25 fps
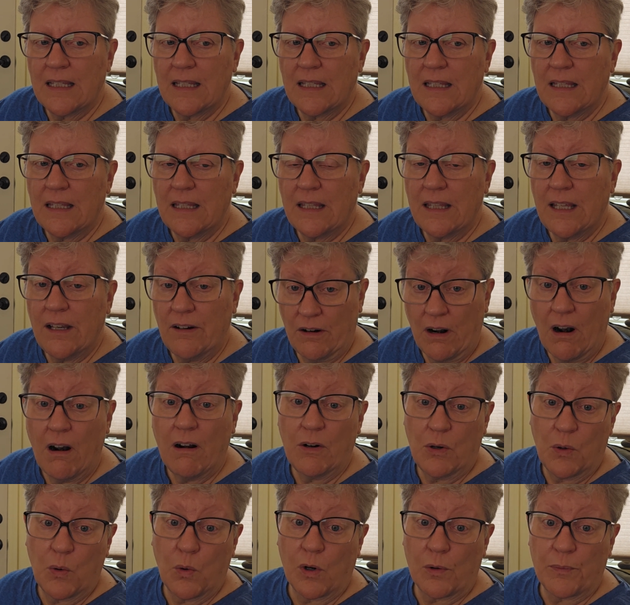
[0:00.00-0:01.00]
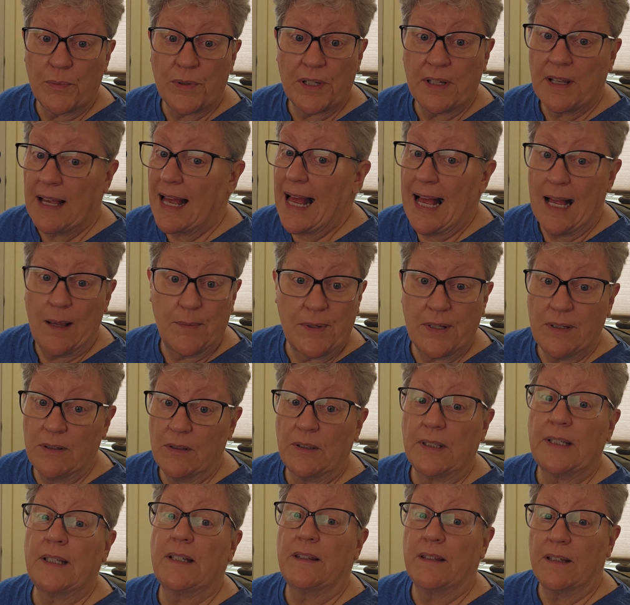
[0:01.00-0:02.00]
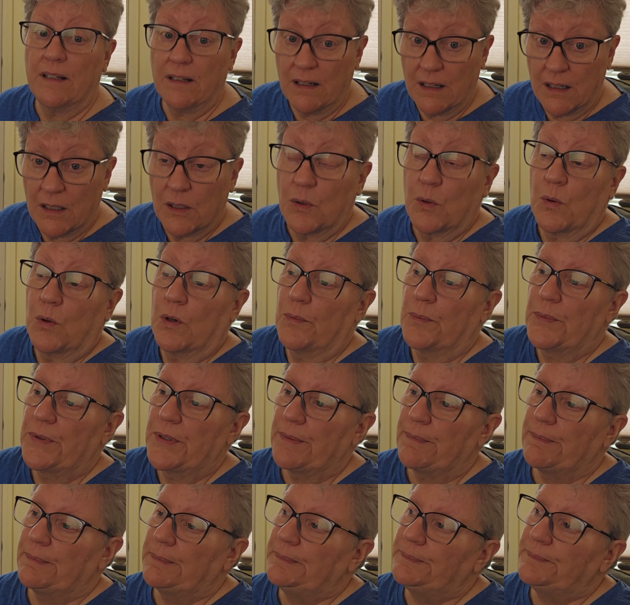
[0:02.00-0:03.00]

There are orbs. Absolutely, there are orbs.